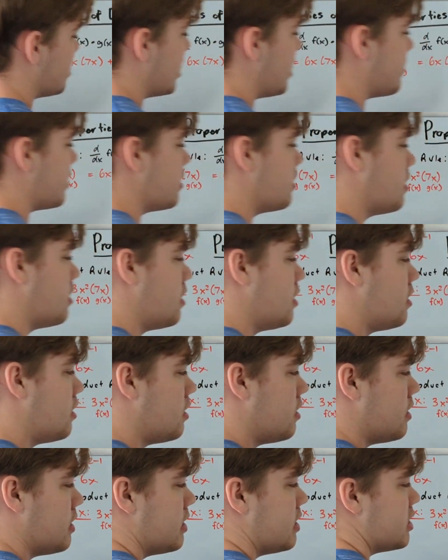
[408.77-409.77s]
7.
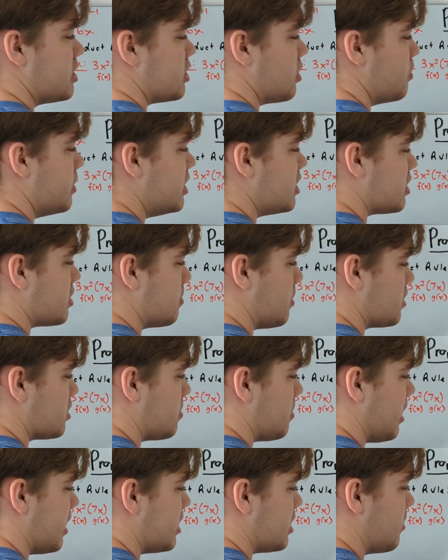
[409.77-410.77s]
So we just
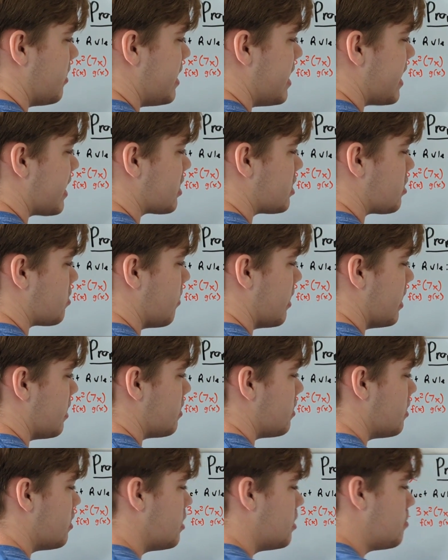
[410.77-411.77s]
multiply 3x
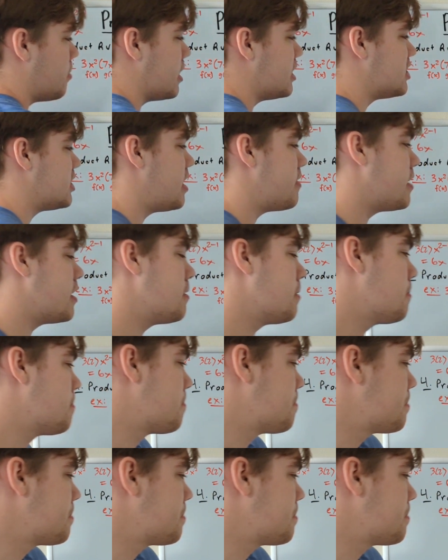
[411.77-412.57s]
squared by 7.